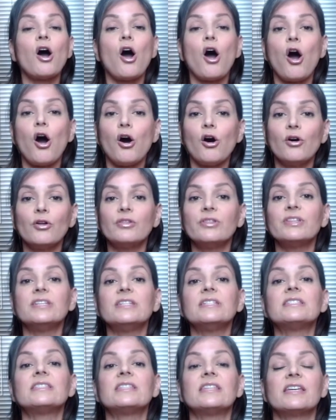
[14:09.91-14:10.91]
all
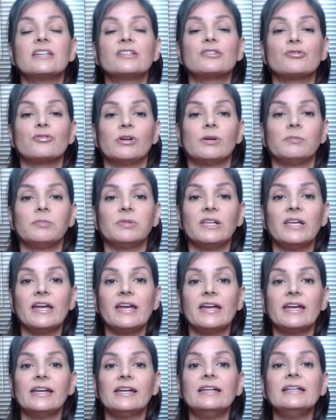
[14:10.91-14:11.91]
these things are at
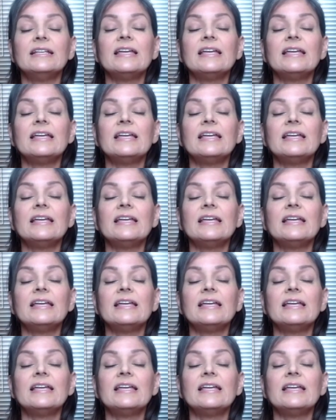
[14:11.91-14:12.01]
play